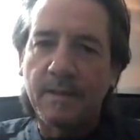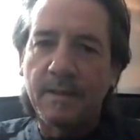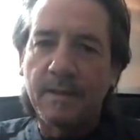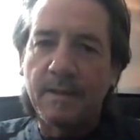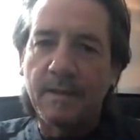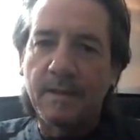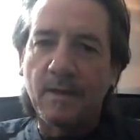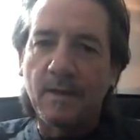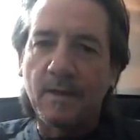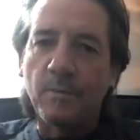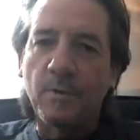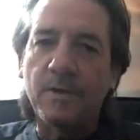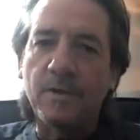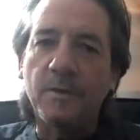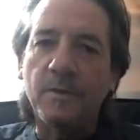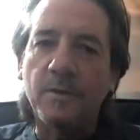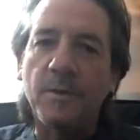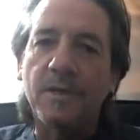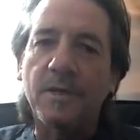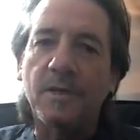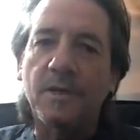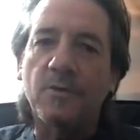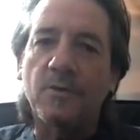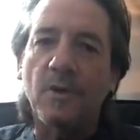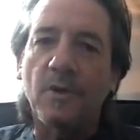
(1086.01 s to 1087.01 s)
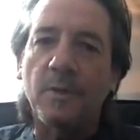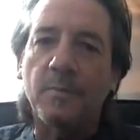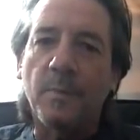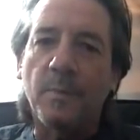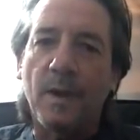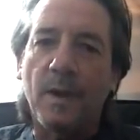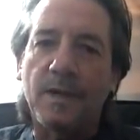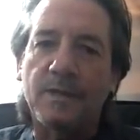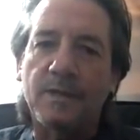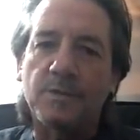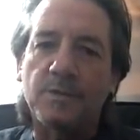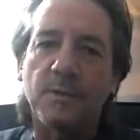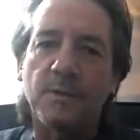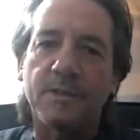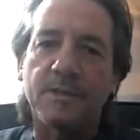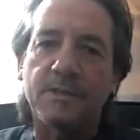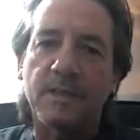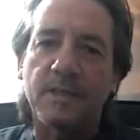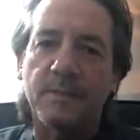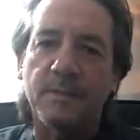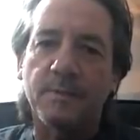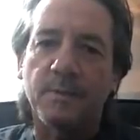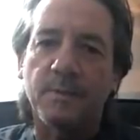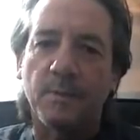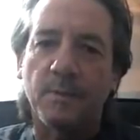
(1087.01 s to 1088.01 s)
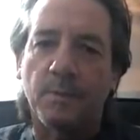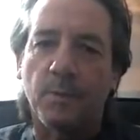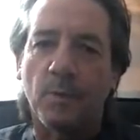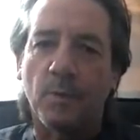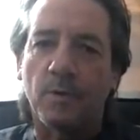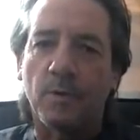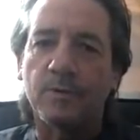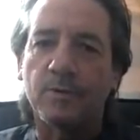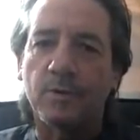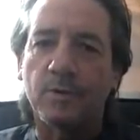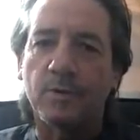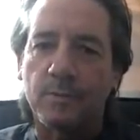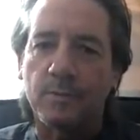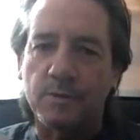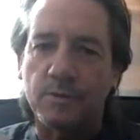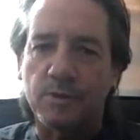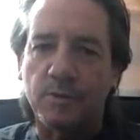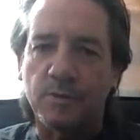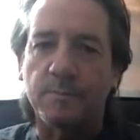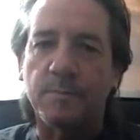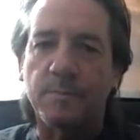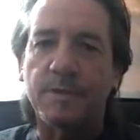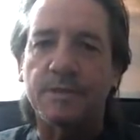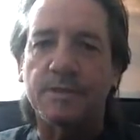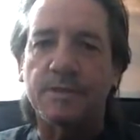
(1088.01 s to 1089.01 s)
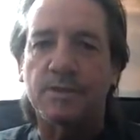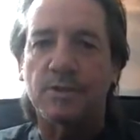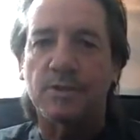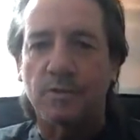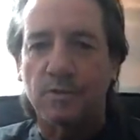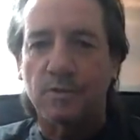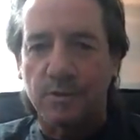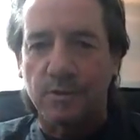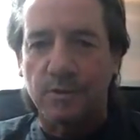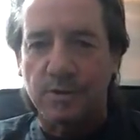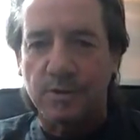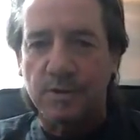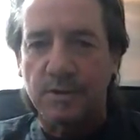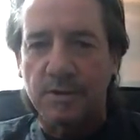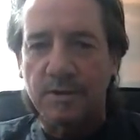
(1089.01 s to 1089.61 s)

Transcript: And when you make a pass where you're slipping the ball through and somebody scores,